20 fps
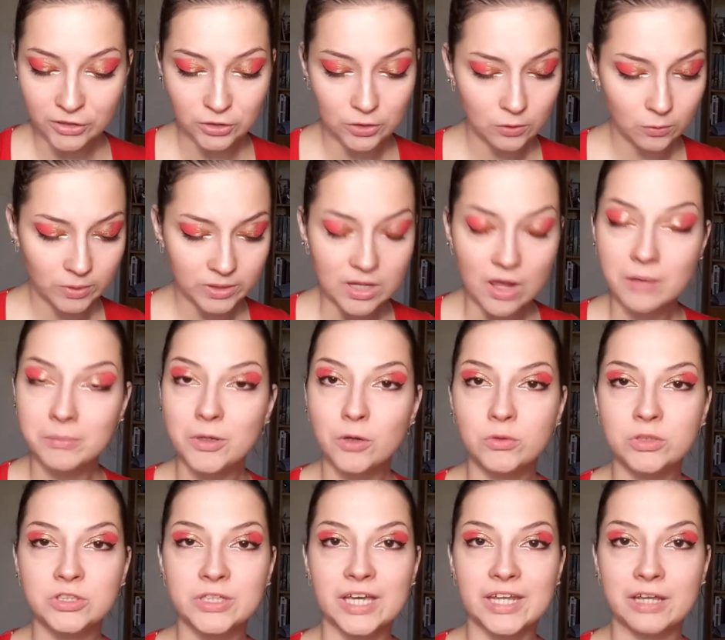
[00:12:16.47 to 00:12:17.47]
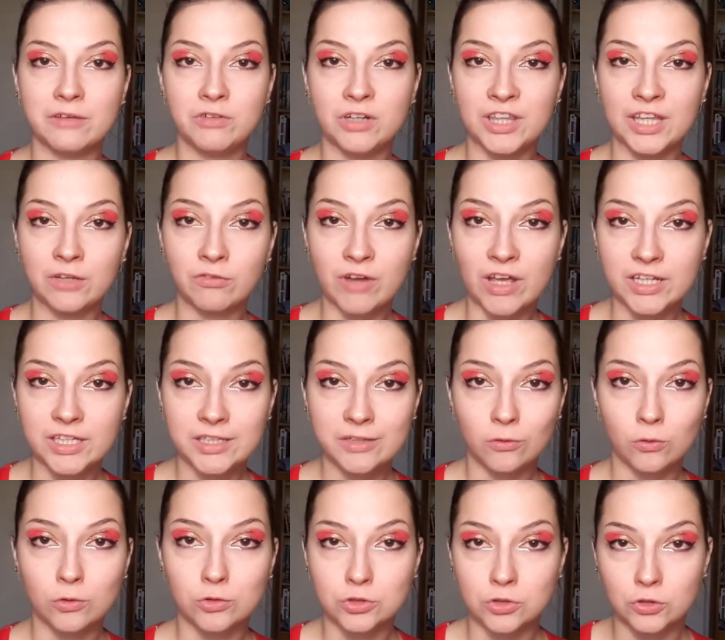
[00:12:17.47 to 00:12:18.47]
you know what, I'm going to get everything
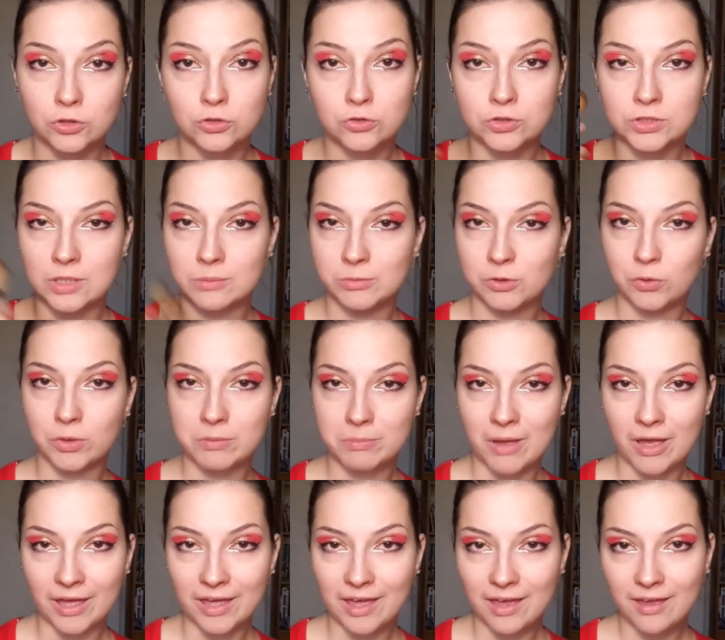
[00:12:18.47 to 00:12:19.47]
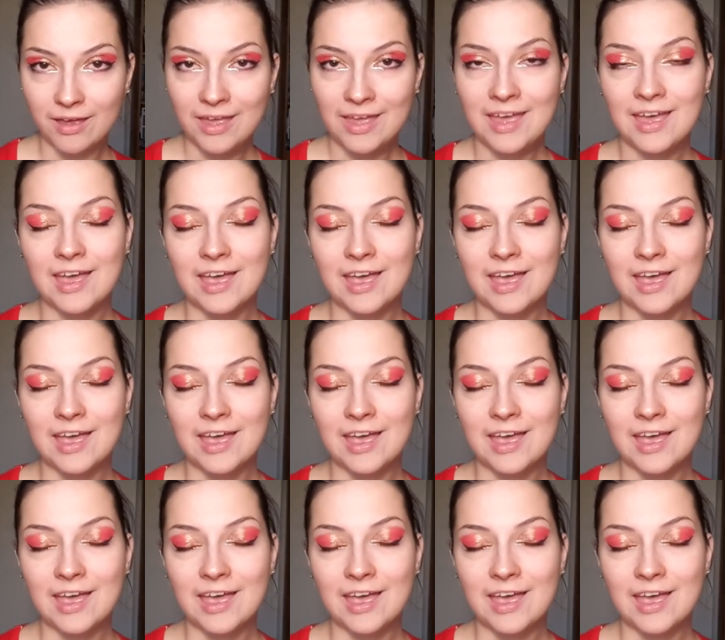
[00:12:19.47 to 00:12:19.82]
ready, also do something with my hair,